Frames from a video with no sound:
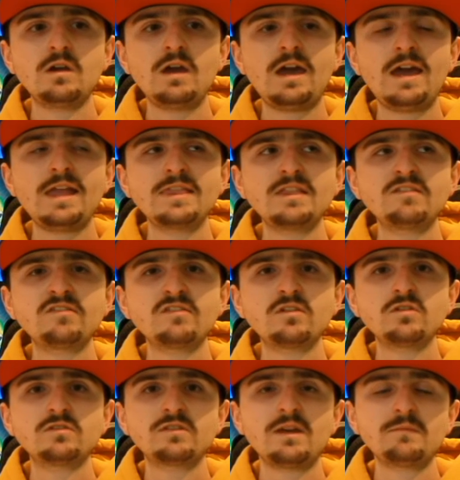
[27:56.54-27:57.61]
And this is a
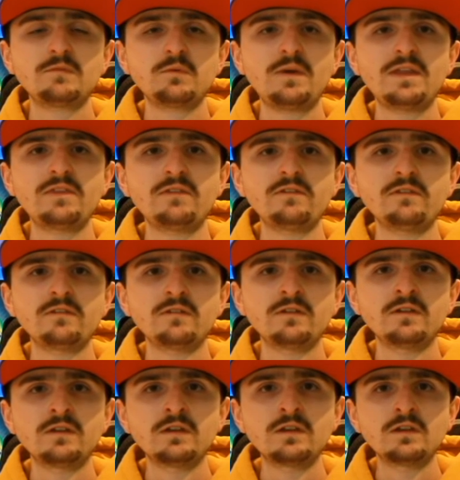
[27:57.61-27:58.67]
good time to end
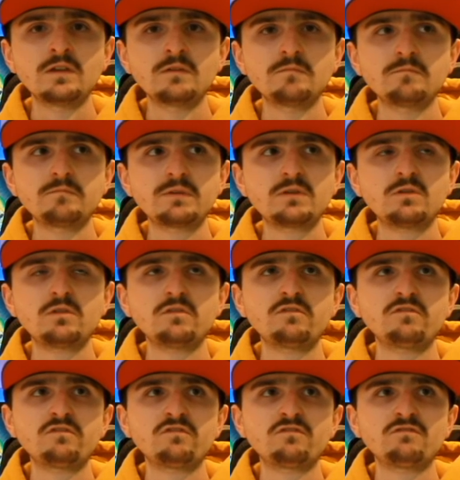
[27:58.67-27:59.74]

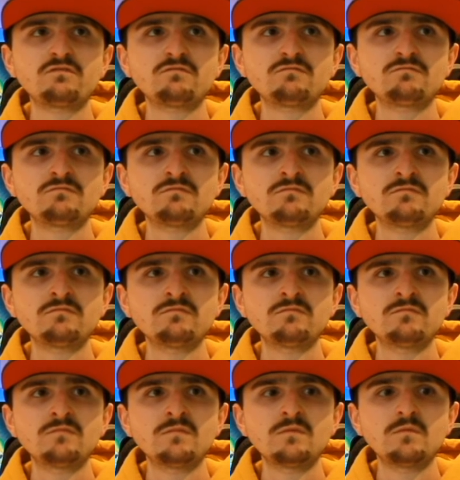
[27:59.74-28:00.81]
because
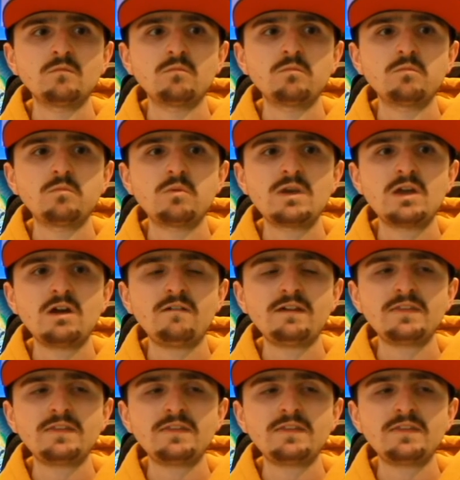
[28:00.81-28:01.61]
we are